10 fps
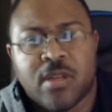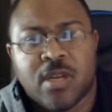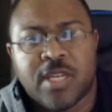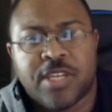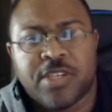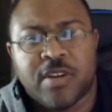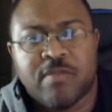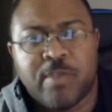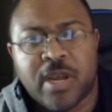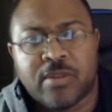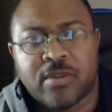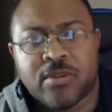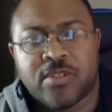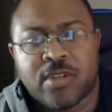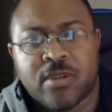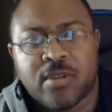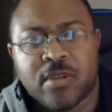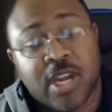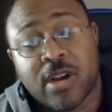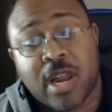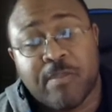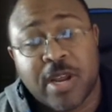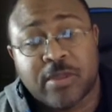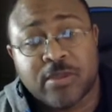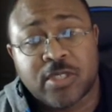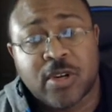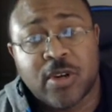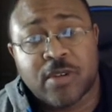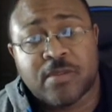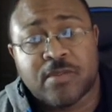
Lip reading: edition of Panthers, Carolina Panthers Talk,